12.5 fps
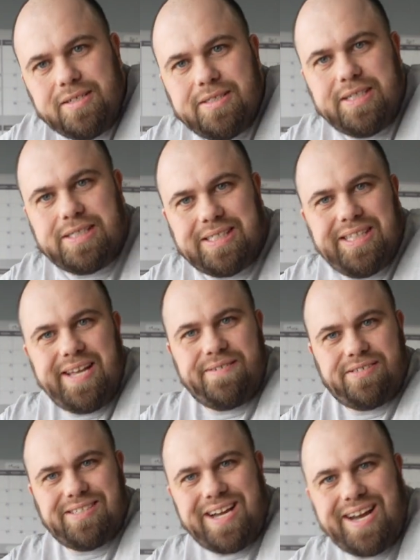This
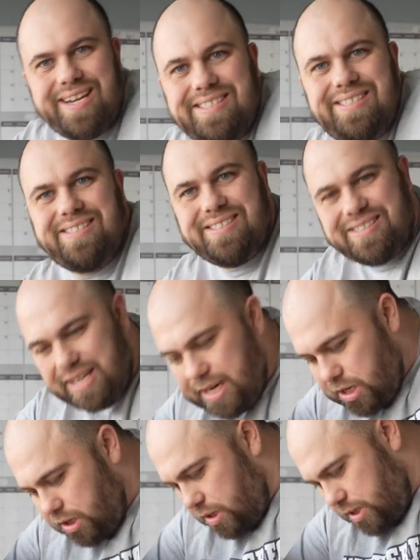left side
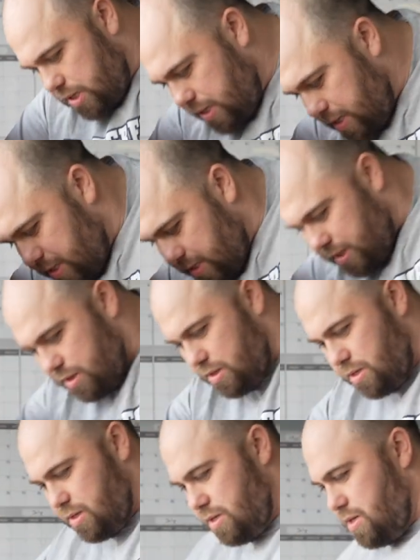still
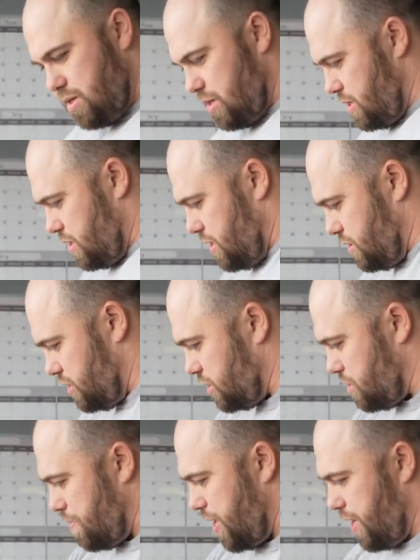is
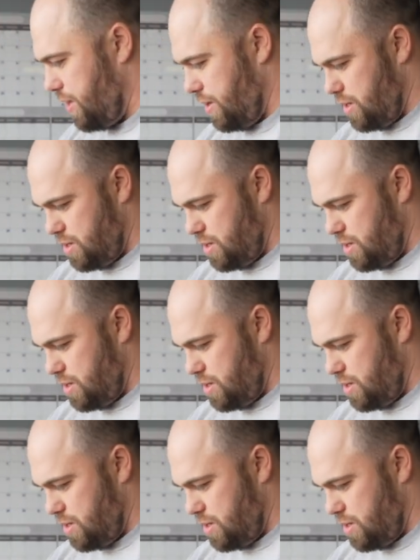such a pain.